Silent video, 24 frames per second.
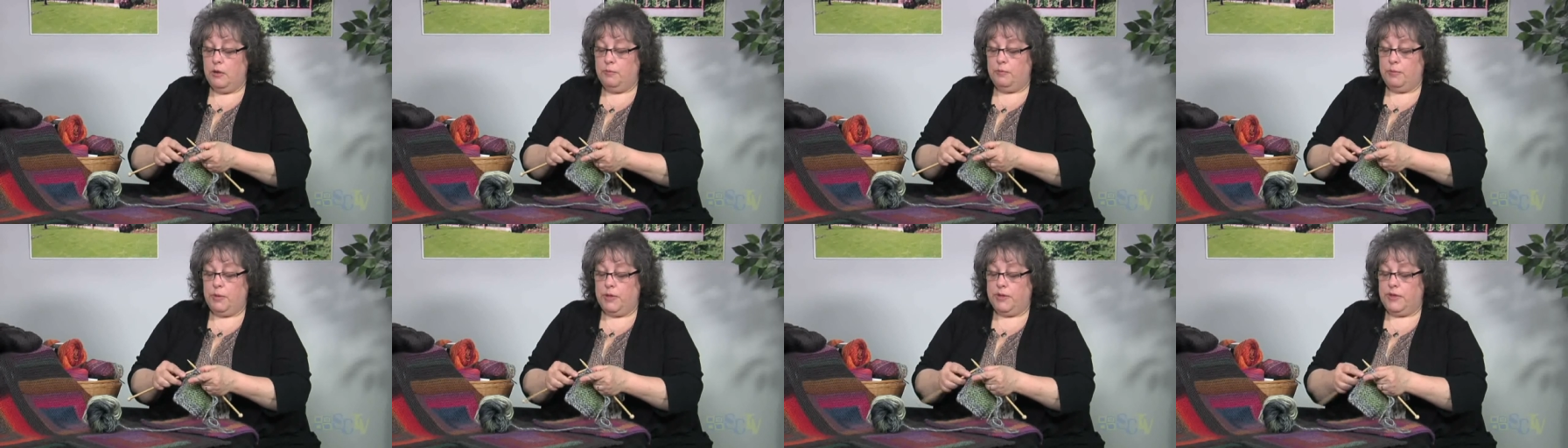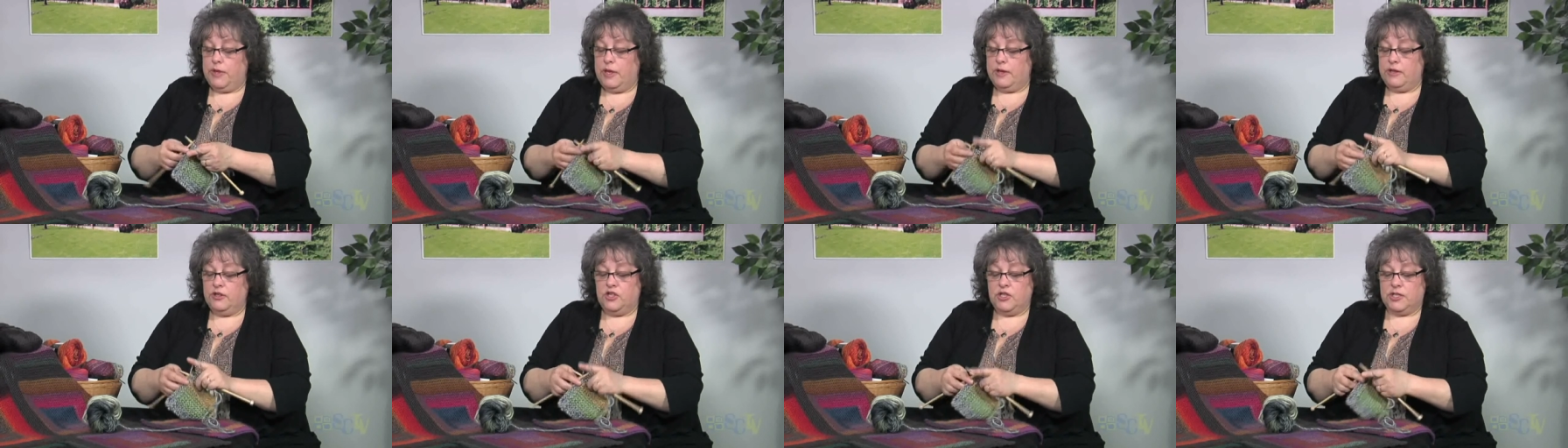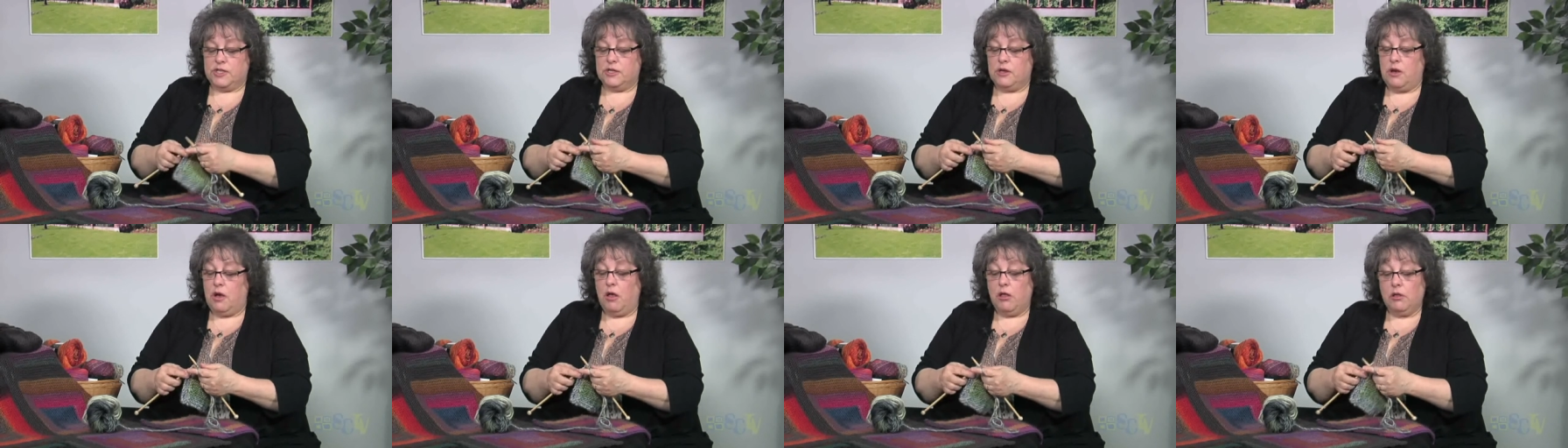but then
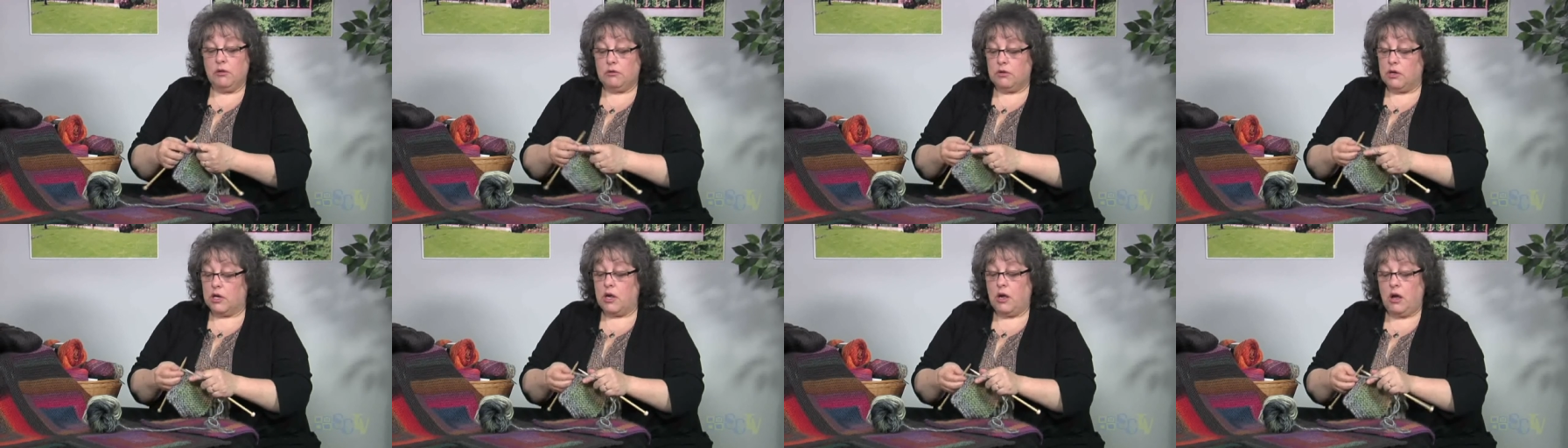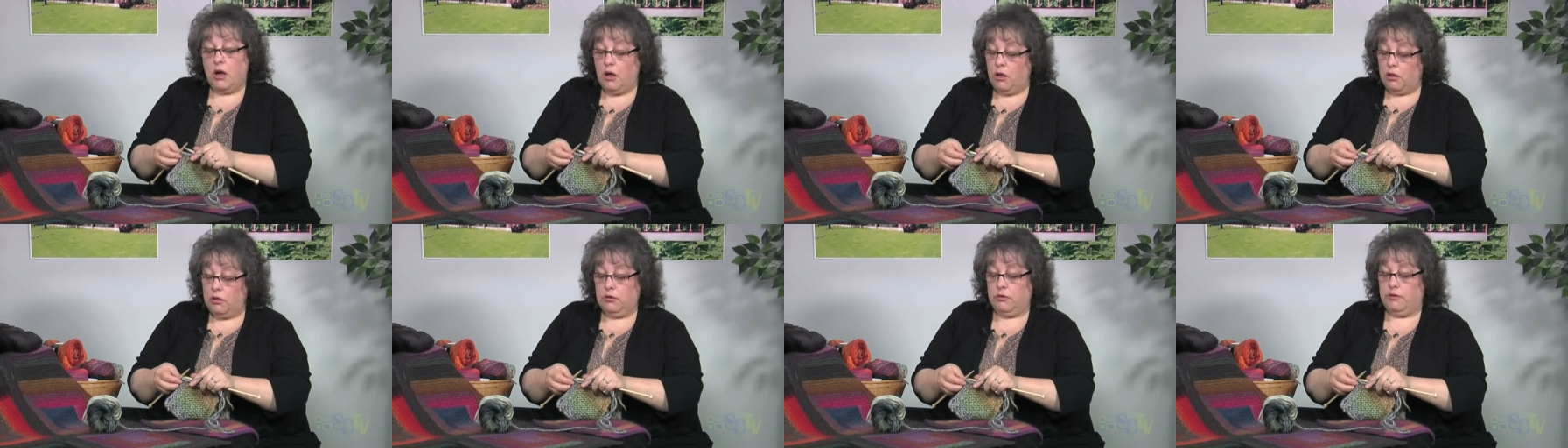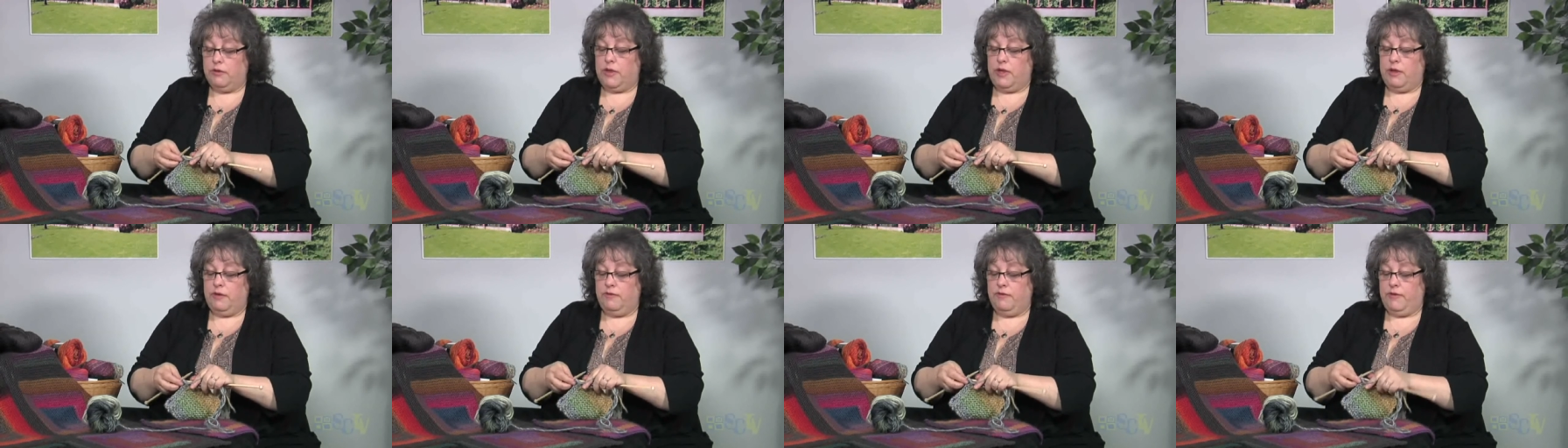just color to color
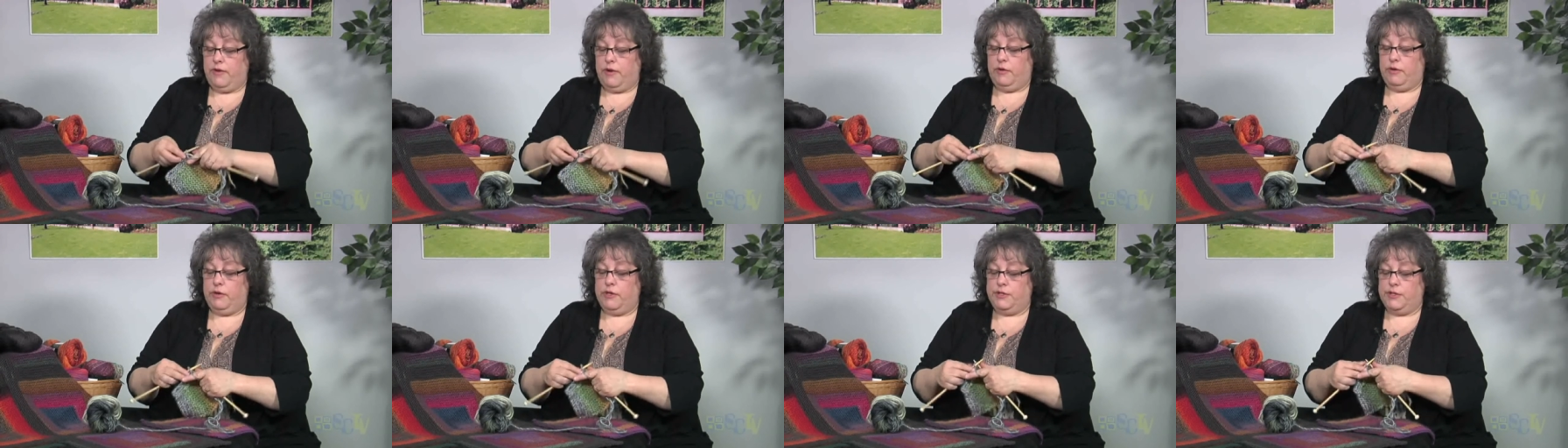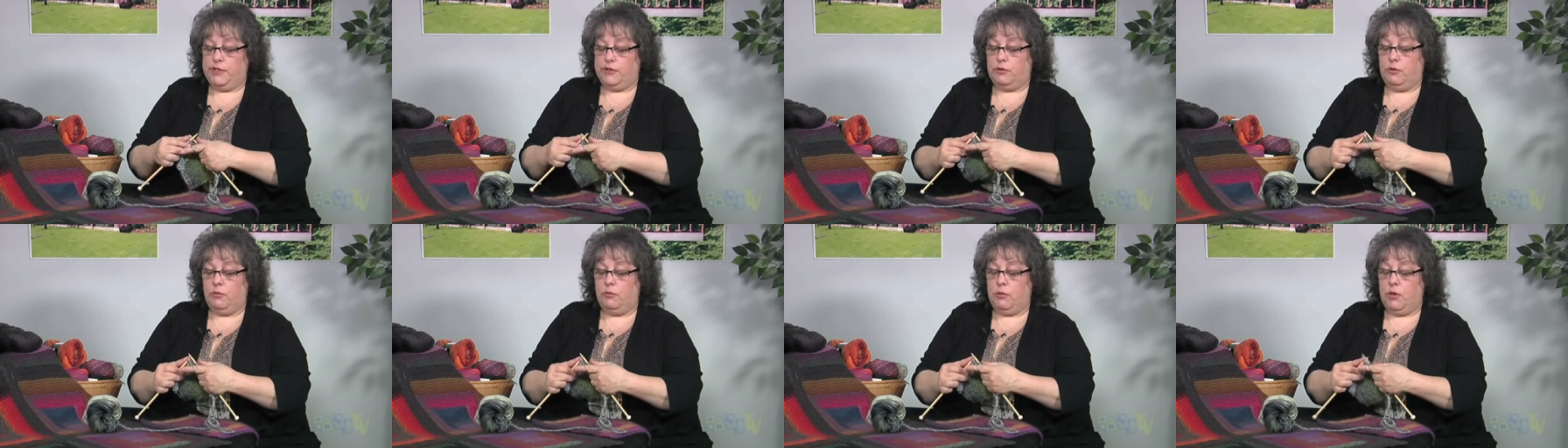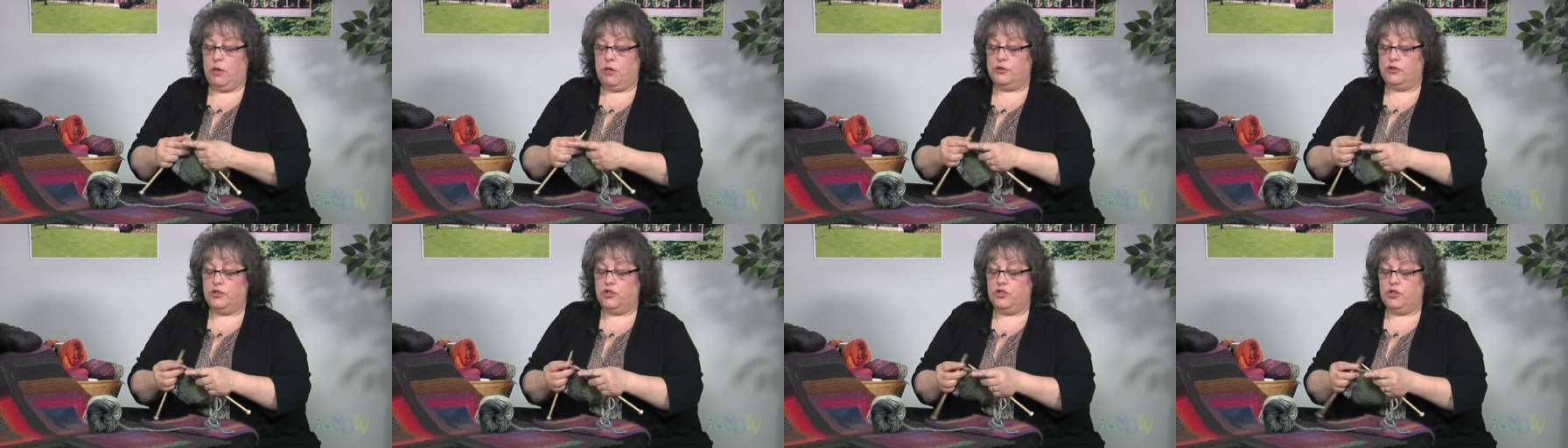they vary so
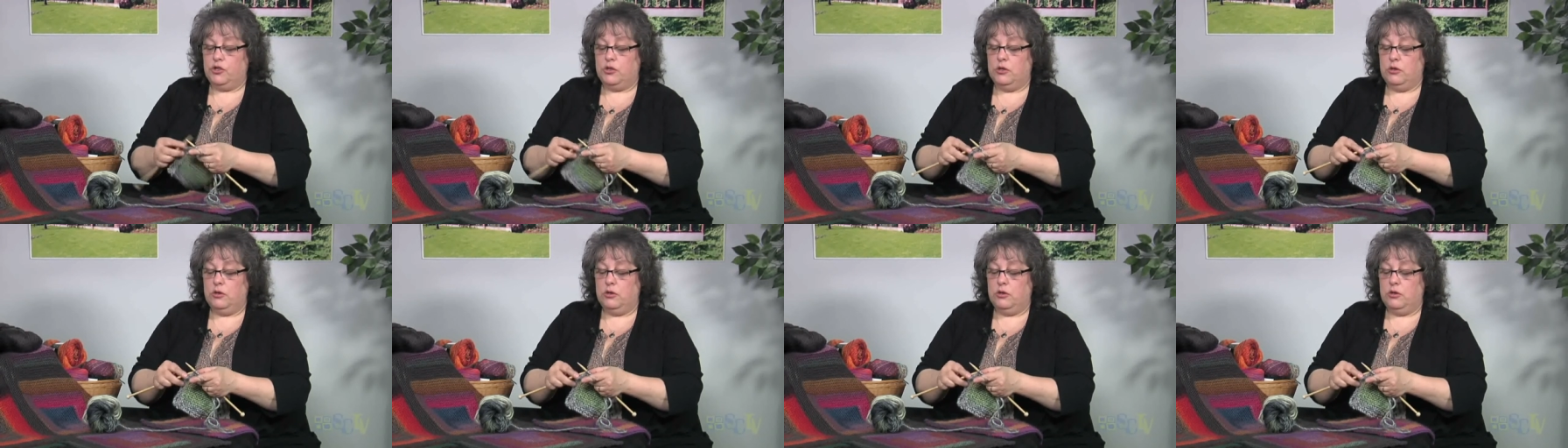much